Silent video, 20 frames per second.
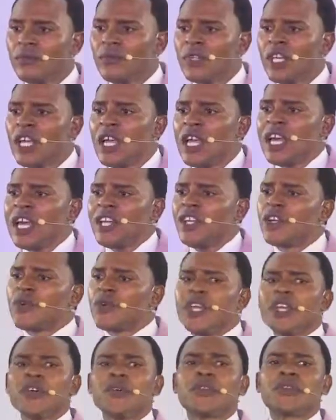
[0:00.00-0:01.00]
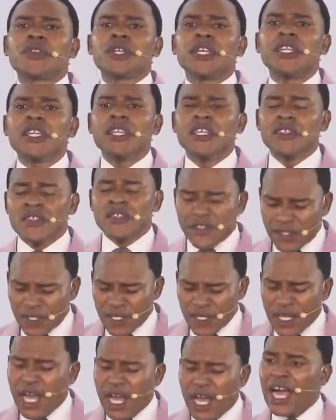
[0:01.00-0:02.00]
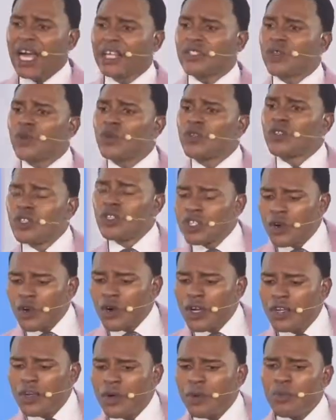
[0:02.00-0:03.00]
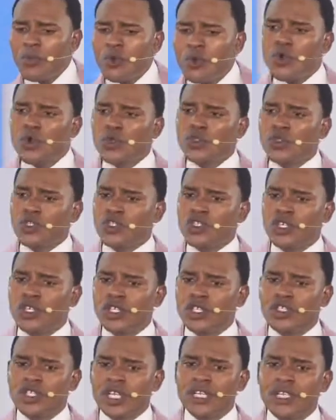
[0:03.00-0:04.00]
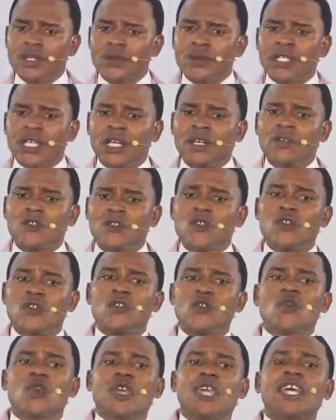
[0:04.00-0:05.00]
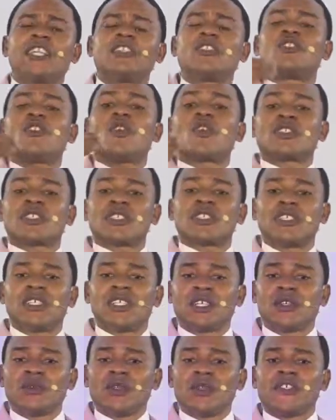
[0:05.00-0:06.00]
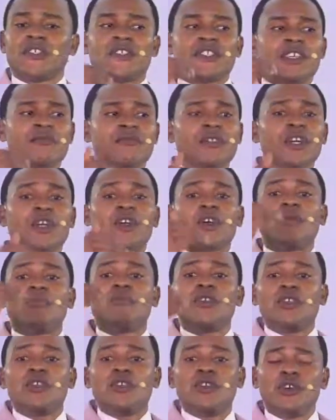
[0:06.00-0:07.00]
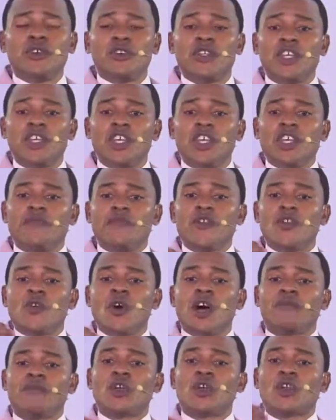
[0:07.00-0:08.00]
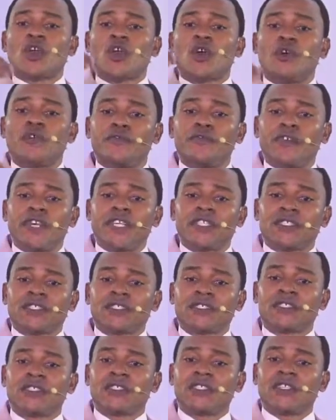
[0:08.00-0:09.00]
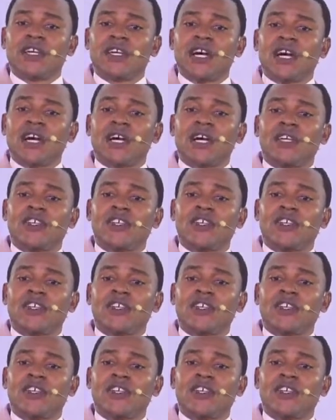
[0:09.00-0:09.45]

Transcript: And the real thing is, I told you growing up, we'll go to church and they'll tell us, you cannot receive the communion if you have not confessed your